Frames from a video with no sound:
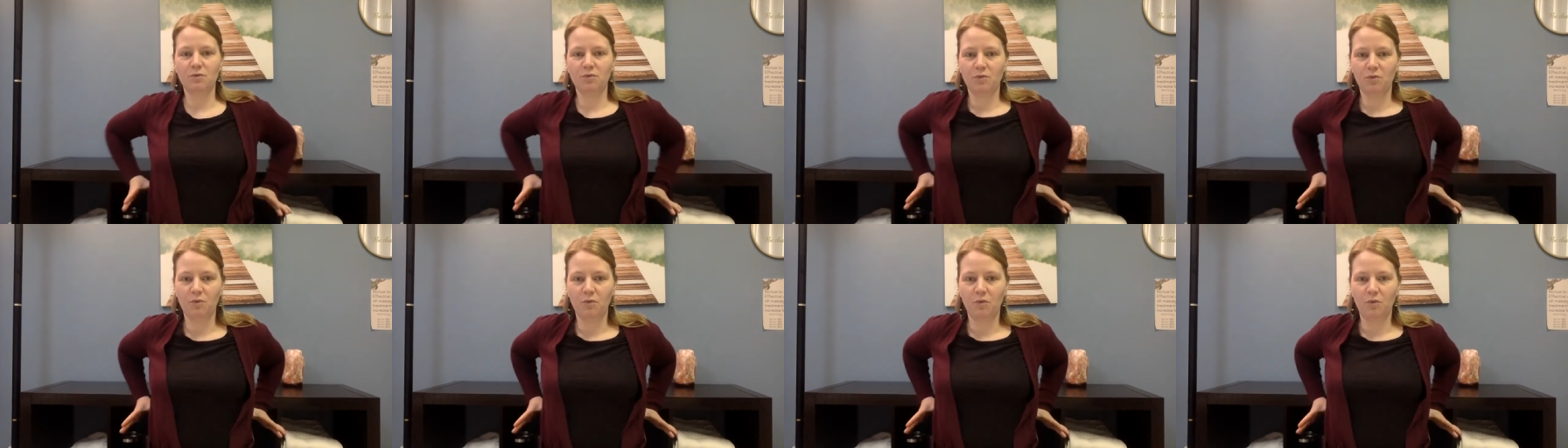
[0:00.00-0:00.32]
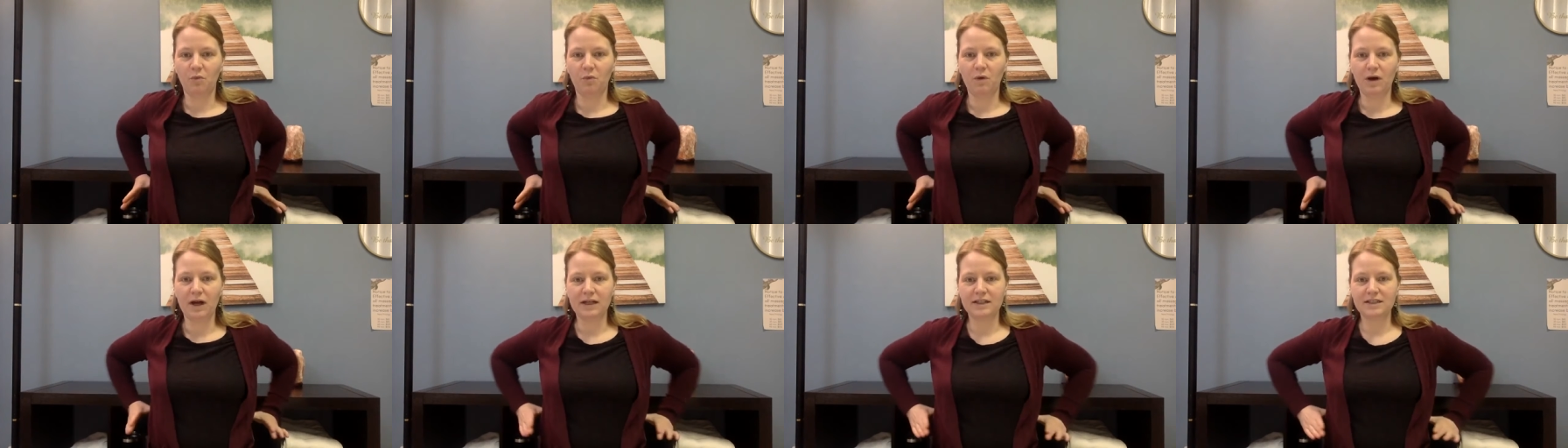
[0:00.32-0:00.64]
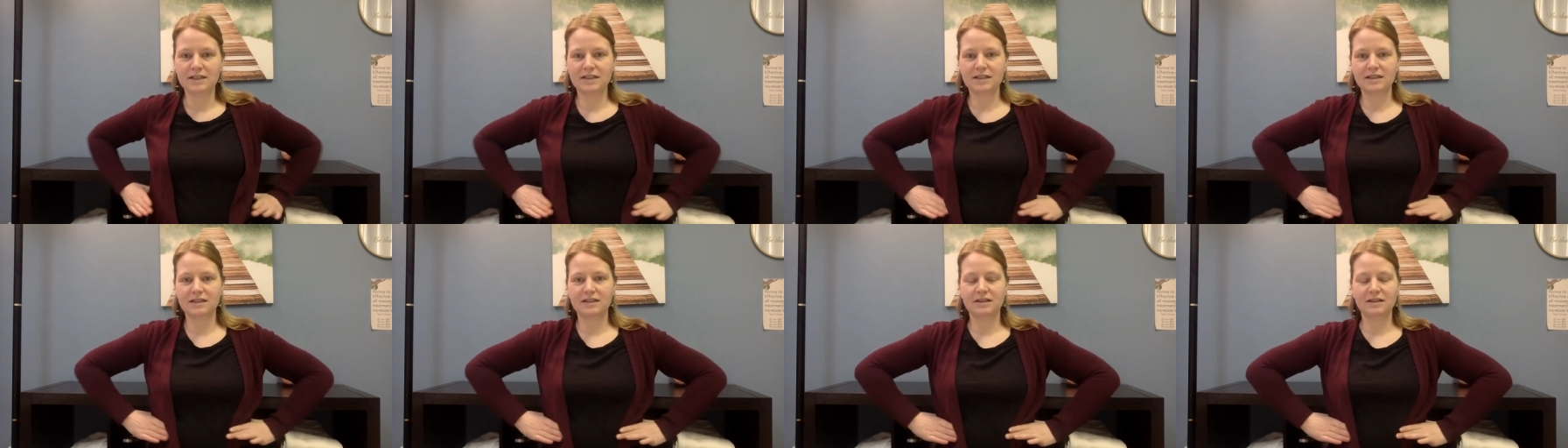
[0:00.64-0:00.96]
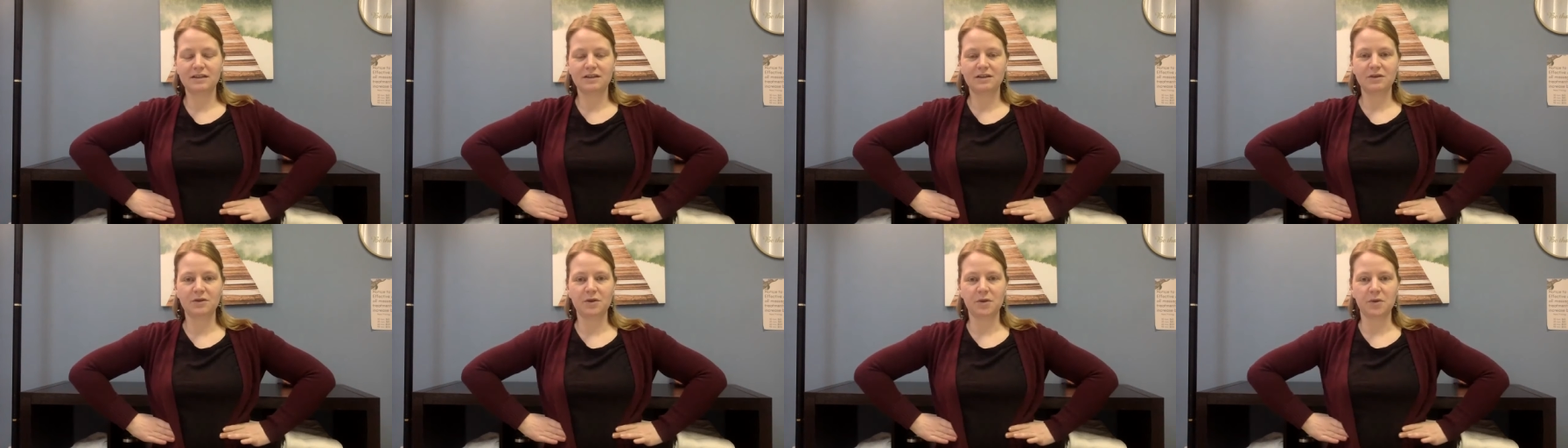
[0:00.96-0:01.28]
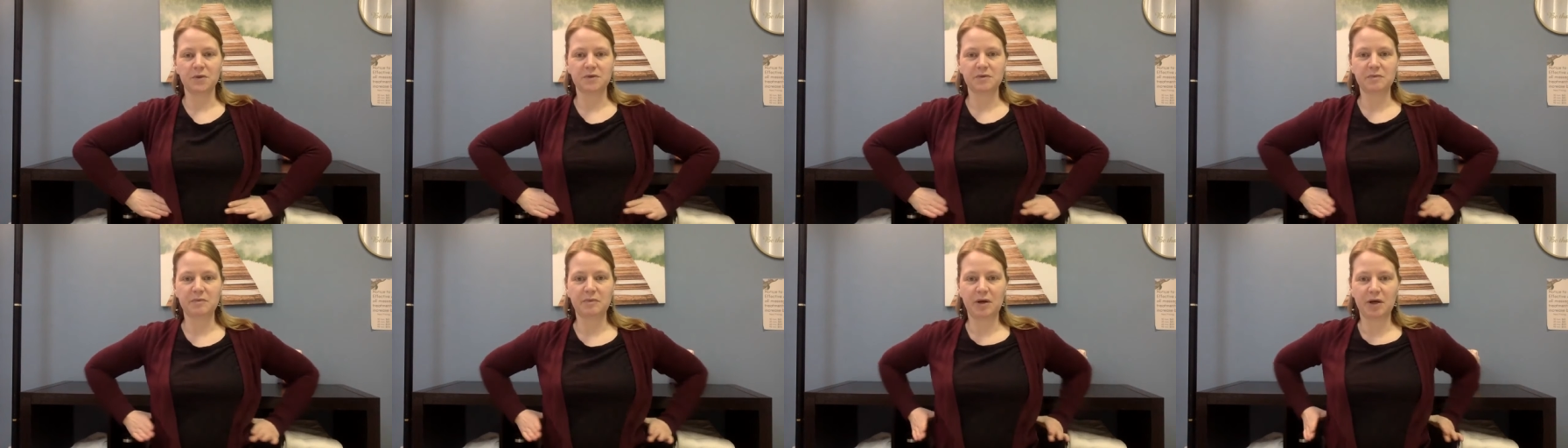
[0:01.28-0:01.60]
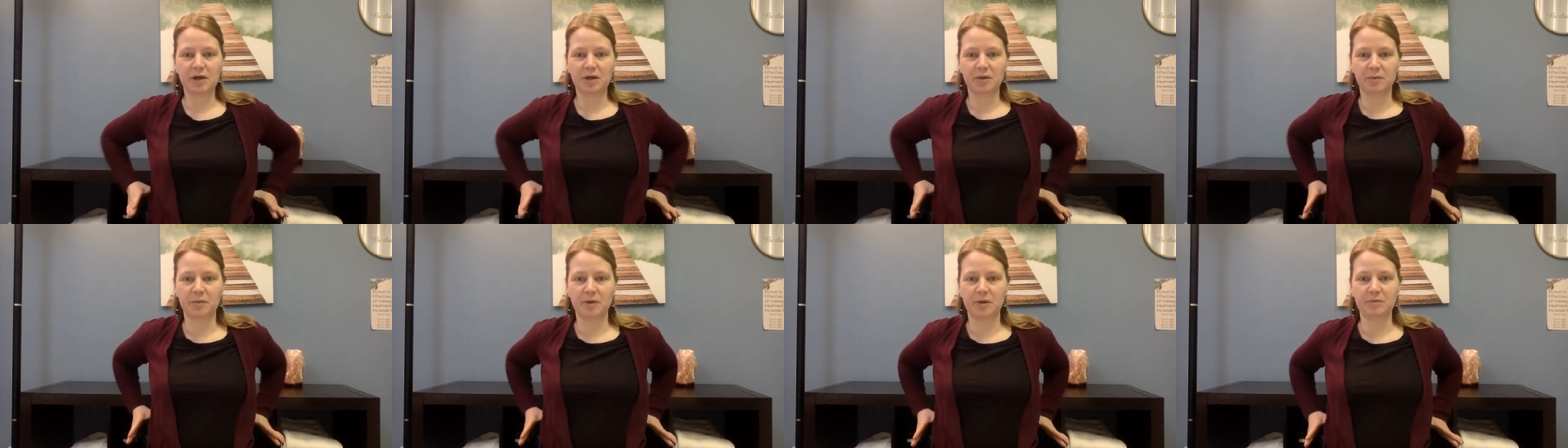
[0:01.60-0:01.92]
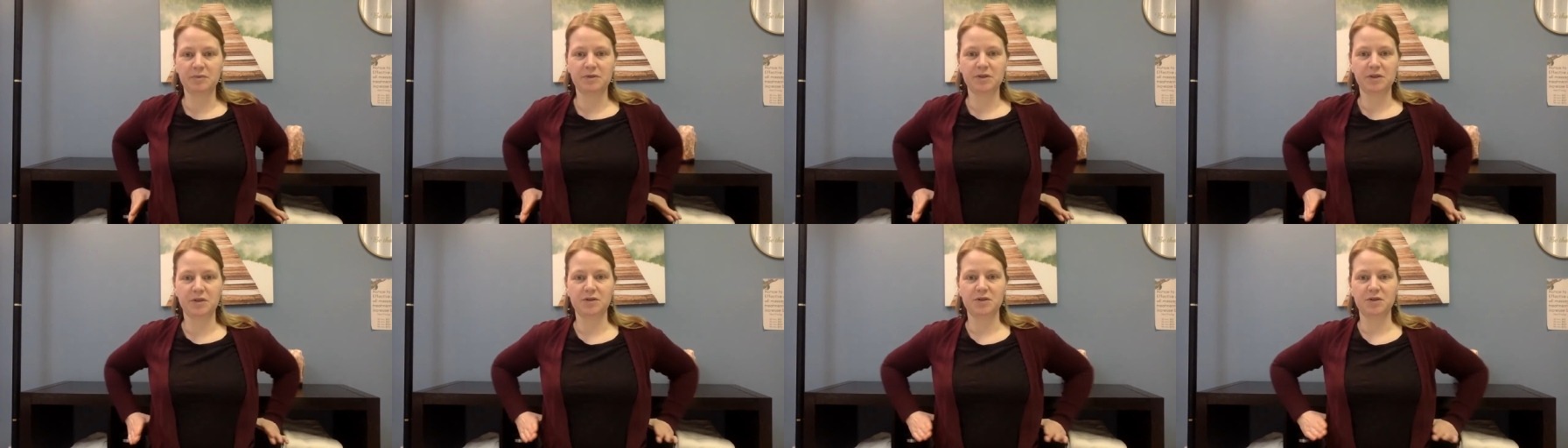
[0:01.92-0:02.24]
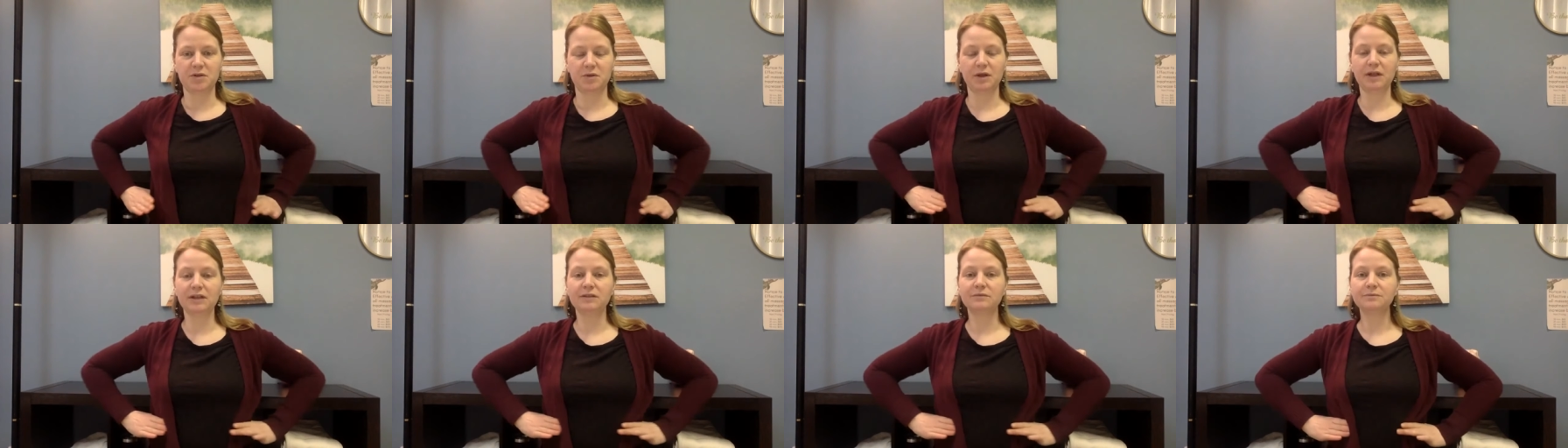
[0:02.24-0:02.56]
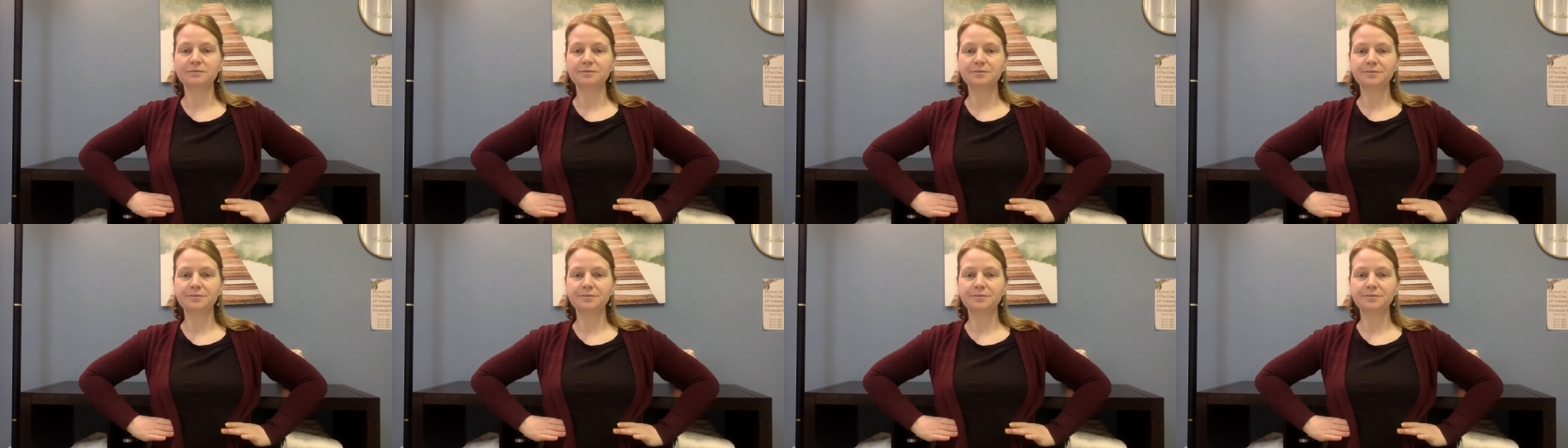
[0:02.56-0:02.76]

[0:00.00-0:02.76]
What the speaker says: what those bottom ribs are doing.